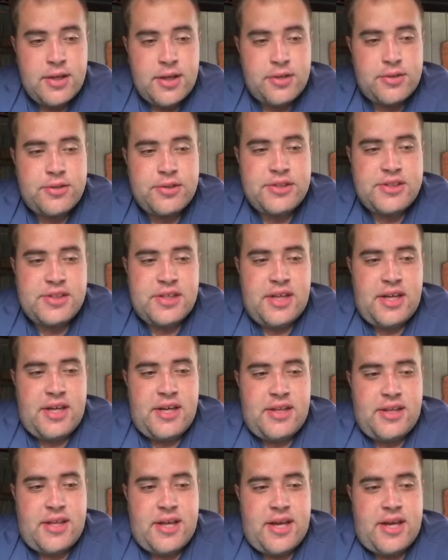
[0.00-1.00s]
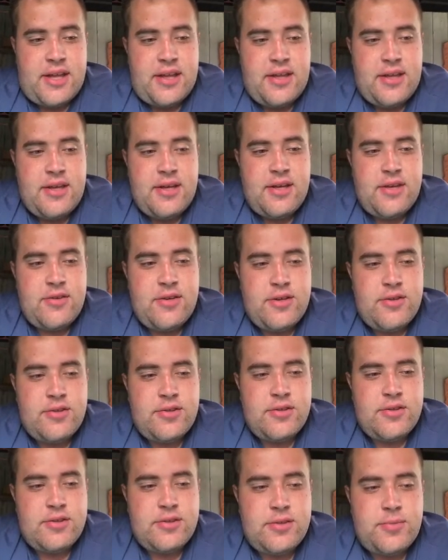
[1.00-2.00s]
could see that
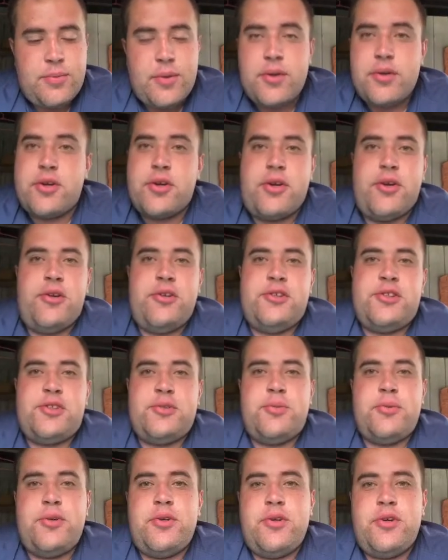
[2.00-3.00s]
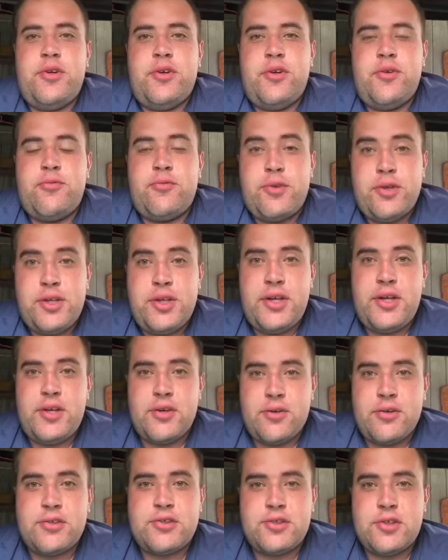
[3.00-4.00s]
the Broncos were really
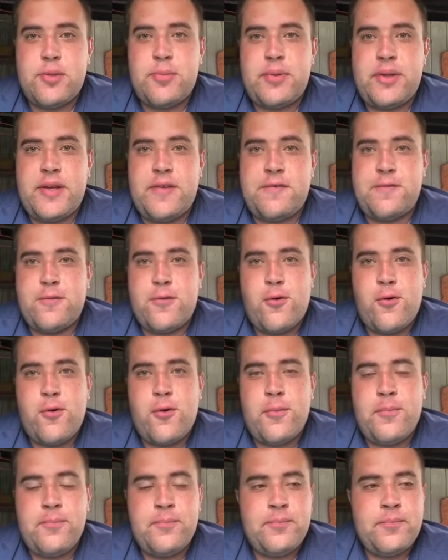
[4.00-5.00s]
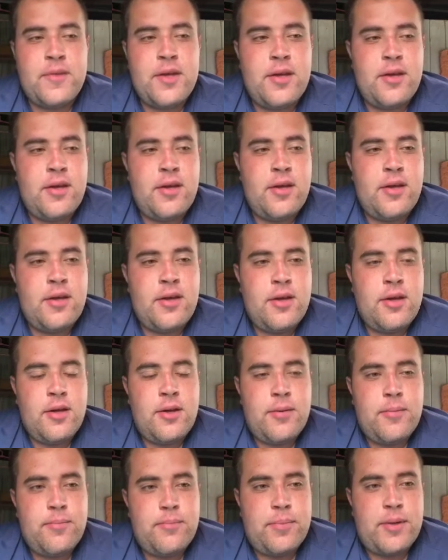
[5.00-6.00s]
on top of their form,
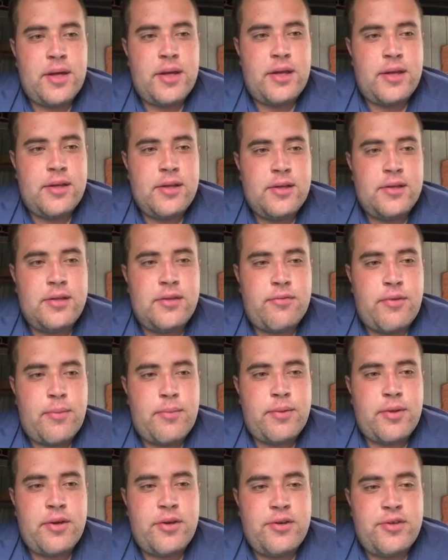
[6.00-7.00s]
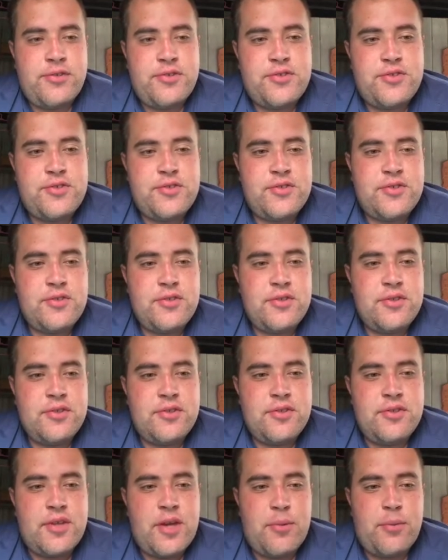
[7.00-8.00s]
but the Rabbitohs,
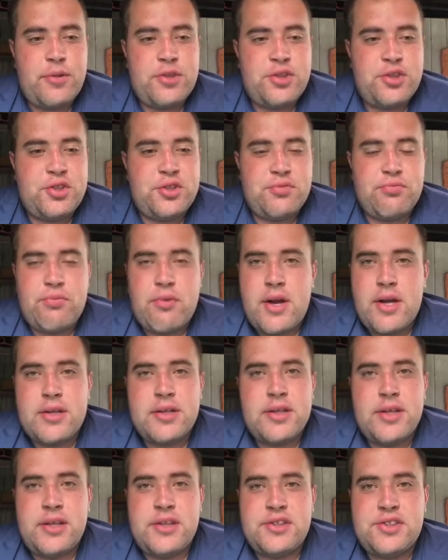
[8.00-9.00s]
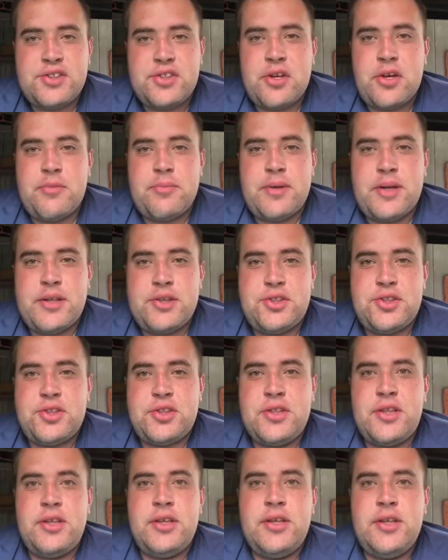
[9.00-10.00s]
they were struggling so
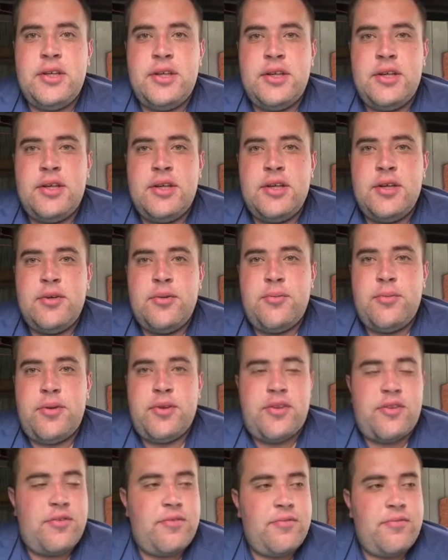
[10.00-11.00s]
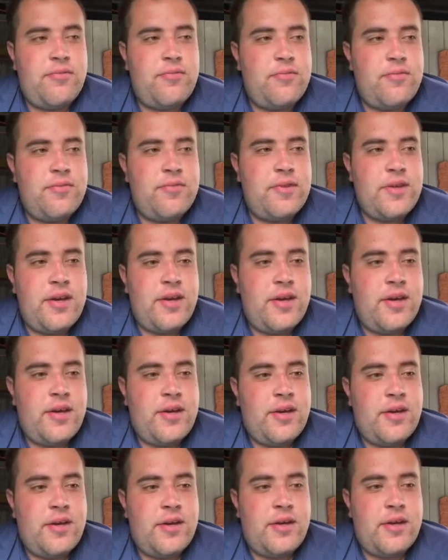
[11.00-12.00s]
much with
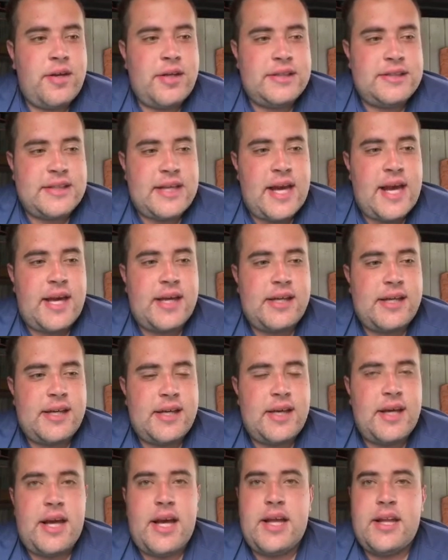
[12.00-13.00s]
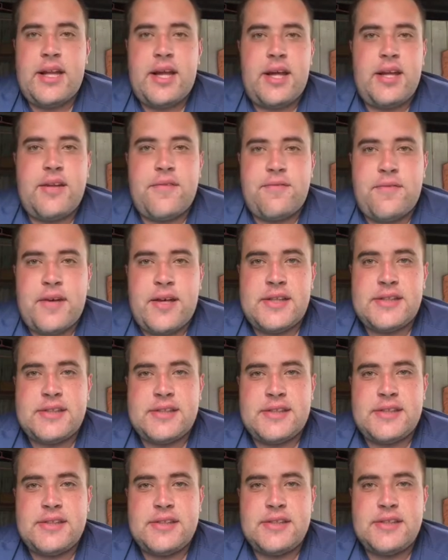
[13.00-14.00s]
their attack and their
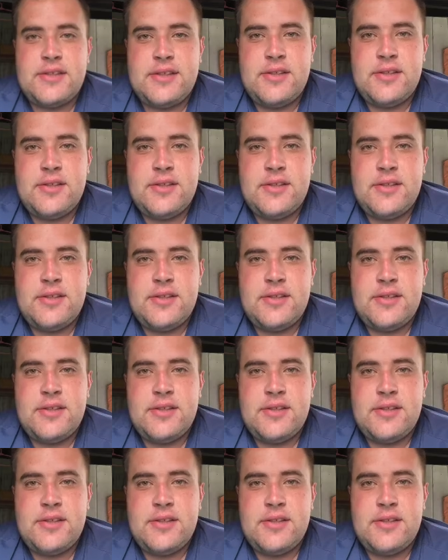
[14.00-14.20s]
defense,